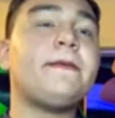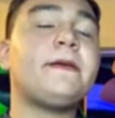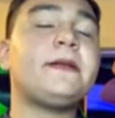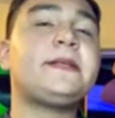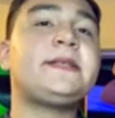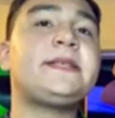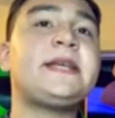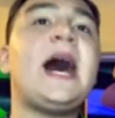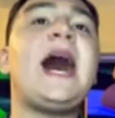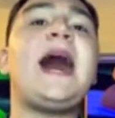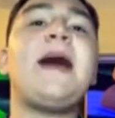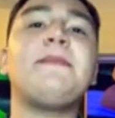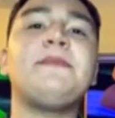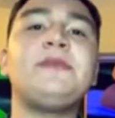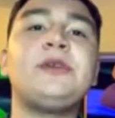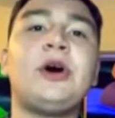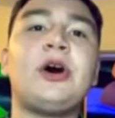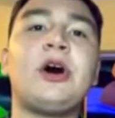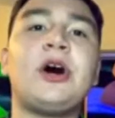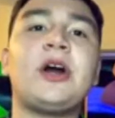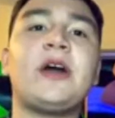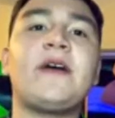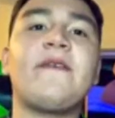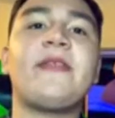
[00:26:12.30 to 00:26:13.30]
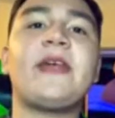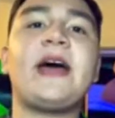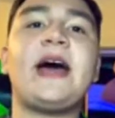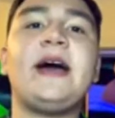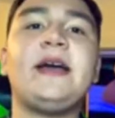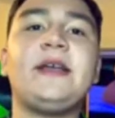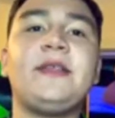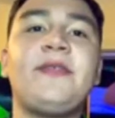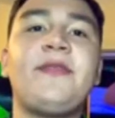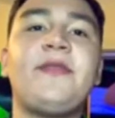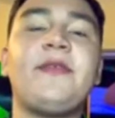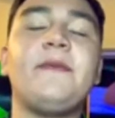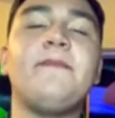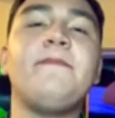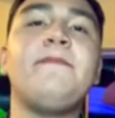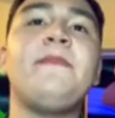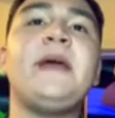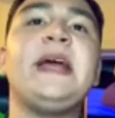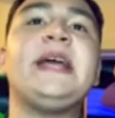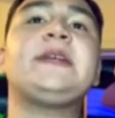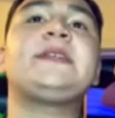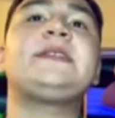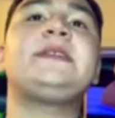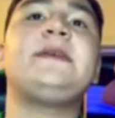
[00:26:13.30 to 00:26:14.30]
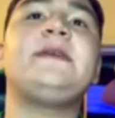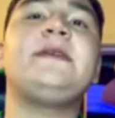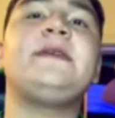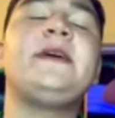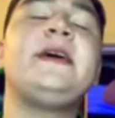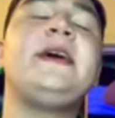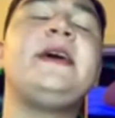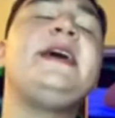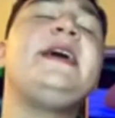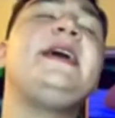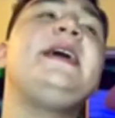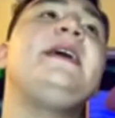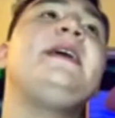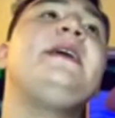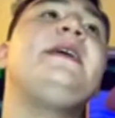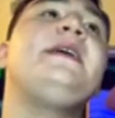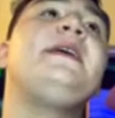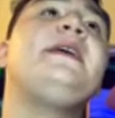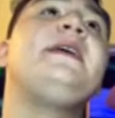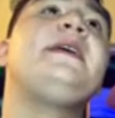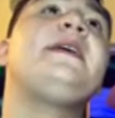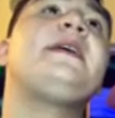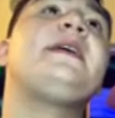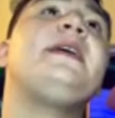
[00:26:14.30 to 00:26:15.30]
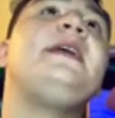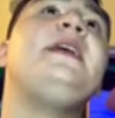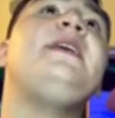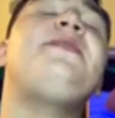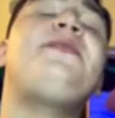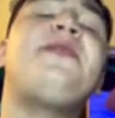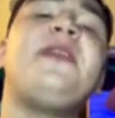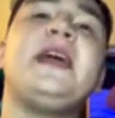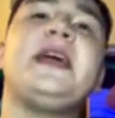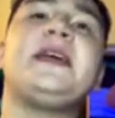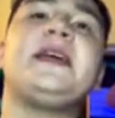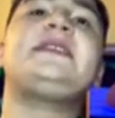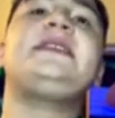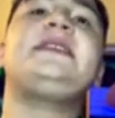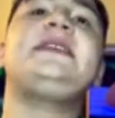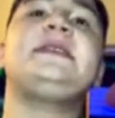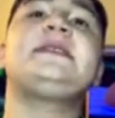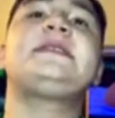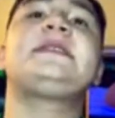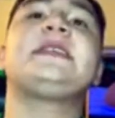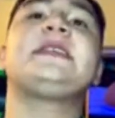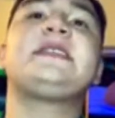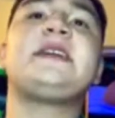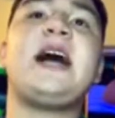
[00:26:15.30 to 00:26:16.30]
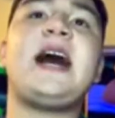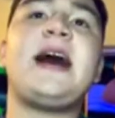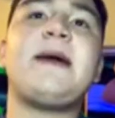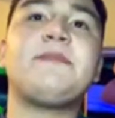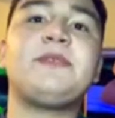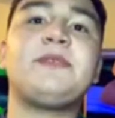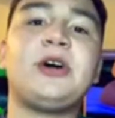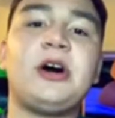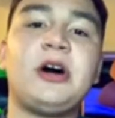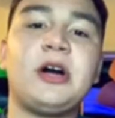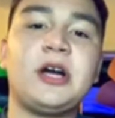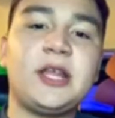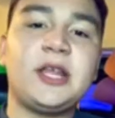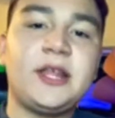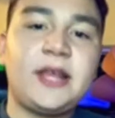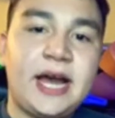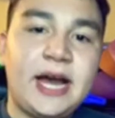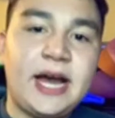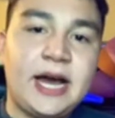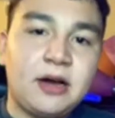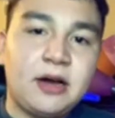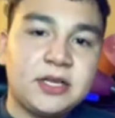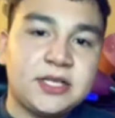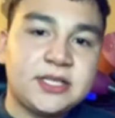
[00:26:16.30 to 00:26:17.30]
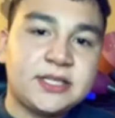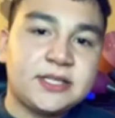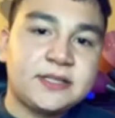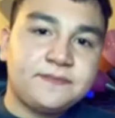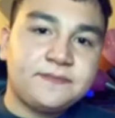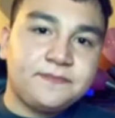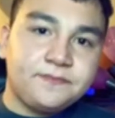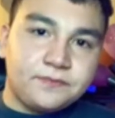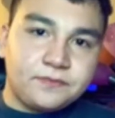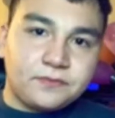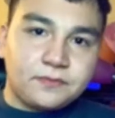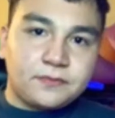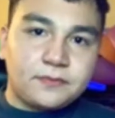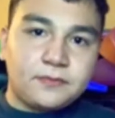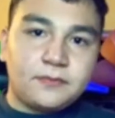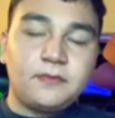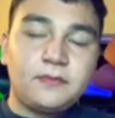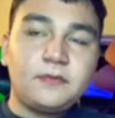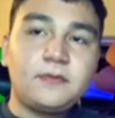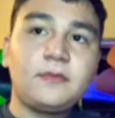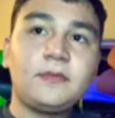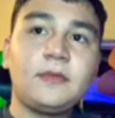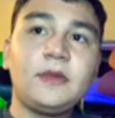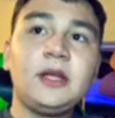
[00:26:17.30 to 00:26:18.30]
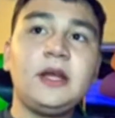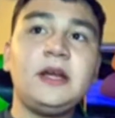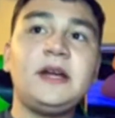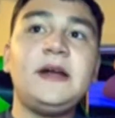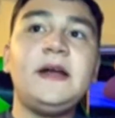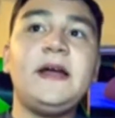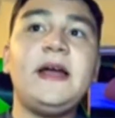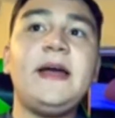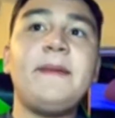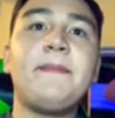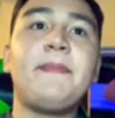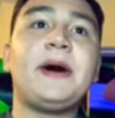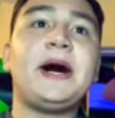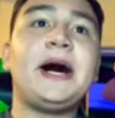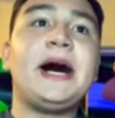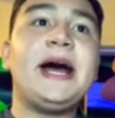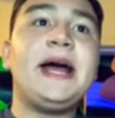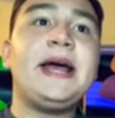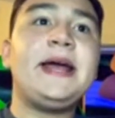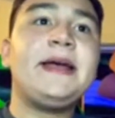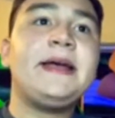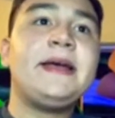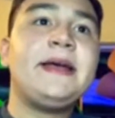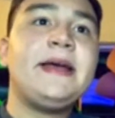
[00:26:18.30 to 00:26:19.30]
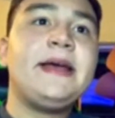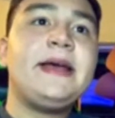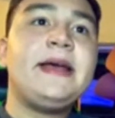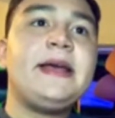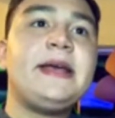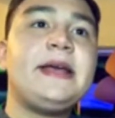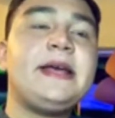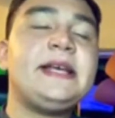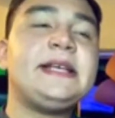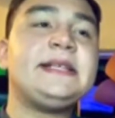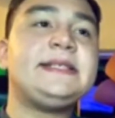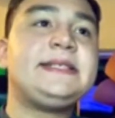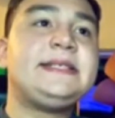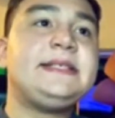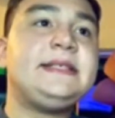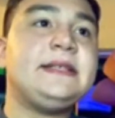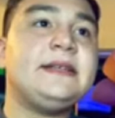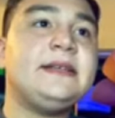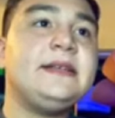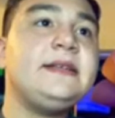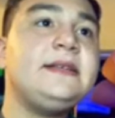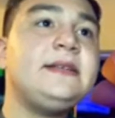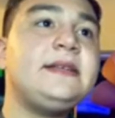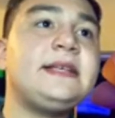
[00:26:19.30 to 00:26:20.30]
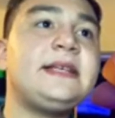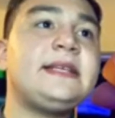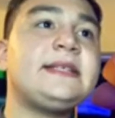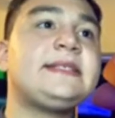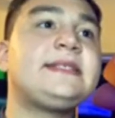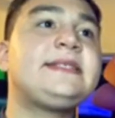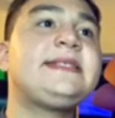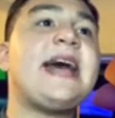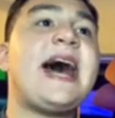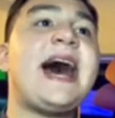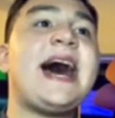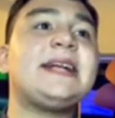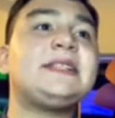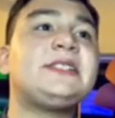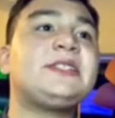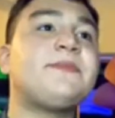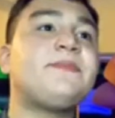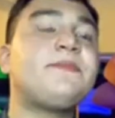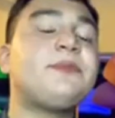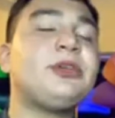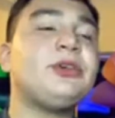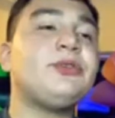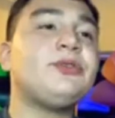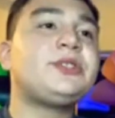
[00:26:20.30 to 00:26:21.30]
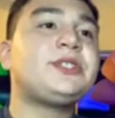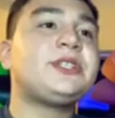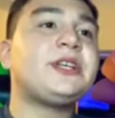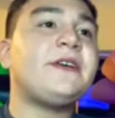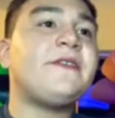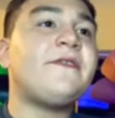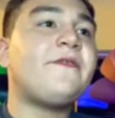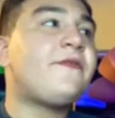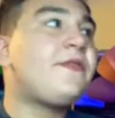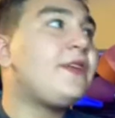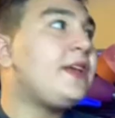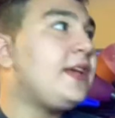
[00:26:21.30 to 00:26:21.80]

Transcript: top dog of the makes it. He thinks he's the top dog of the house, but his his dad's abusive.